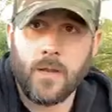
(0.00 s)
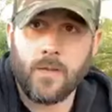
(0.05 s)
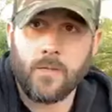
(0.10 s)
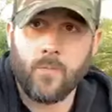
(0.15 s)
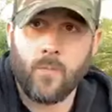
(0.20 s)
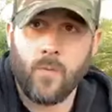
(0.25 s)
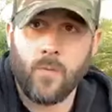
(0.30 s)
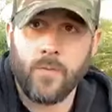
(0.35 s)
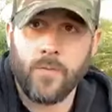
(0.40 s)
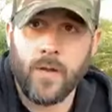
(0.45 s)
it
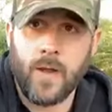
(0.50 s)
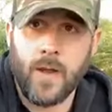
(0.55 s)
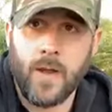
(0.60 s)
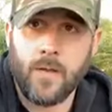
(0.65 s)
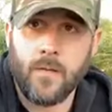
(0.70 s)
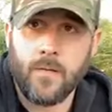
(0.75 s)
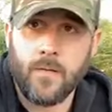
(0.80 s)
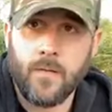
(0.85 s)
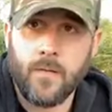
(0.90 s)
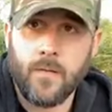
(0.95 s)
just won't
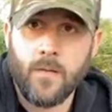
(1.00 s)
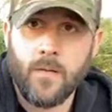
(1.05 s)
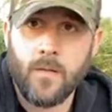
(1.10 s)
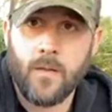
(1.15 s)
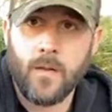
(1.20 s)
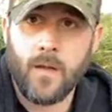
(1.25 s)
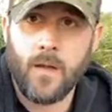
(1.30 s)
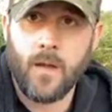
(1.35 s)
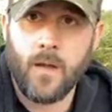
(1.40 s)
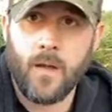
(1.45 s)
die.
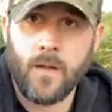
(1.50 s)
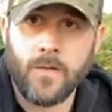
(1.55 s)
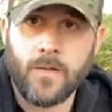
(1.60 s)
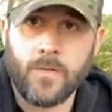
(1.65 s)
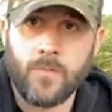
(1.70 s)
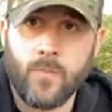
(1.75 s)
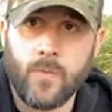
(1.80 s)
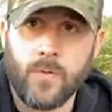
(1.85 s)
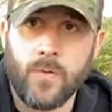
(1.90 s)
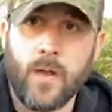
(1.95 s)
Uh, it
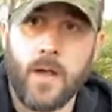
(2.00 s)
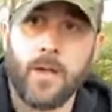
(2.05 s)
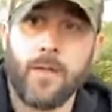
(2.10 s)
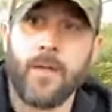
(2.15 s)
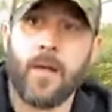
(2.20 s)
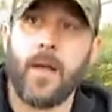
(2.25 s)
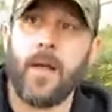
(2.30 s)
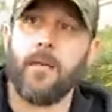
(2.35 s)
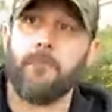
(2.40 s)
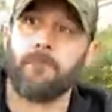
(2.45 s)
just will
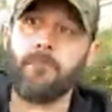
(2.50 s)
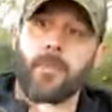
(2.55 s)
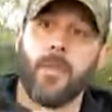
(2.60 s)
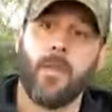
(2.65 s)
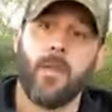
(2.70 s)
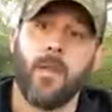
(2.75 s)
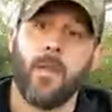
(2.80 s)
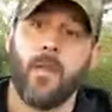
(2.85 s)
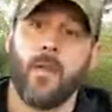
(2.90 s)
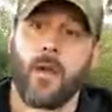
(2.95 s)
not die.
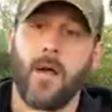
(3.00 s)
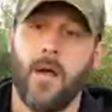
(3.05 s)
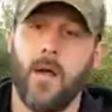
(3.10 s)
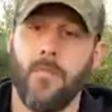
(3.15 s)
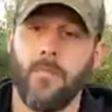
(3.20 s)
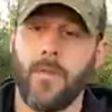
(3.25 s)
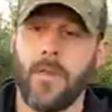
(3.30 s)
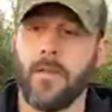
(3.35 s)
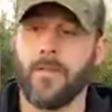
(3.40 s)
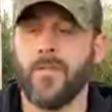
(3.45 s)

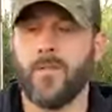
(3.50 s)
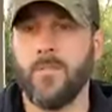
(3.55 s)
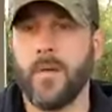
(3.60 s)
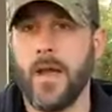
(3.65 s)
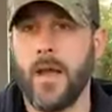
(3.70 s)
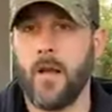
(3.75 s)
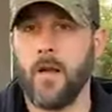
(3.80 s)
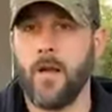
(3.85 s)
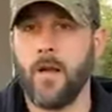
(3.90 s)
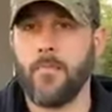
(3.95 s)
Um, needs new
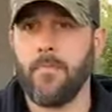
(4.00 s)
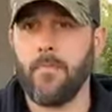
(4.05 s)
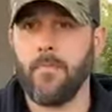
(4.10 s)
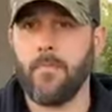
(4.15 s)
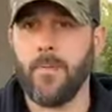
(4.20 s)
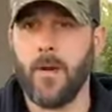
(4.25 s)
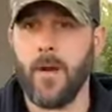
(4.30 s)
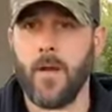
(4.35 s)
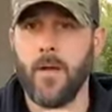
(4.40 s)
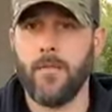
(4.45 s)
battery,
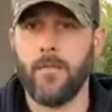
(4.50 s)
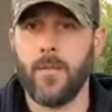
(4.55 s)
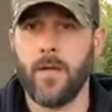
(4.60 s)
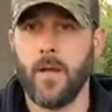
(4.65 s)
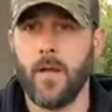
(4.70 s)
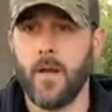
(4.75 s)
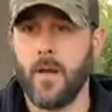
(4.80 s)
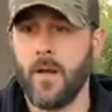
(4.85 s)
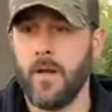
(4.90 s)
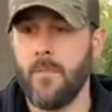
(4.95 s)
but
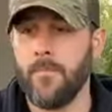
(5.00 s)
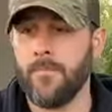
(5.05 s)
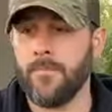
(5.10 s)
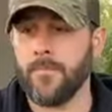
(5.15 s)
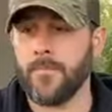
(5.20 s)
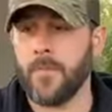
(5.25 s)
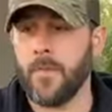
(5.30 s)
um,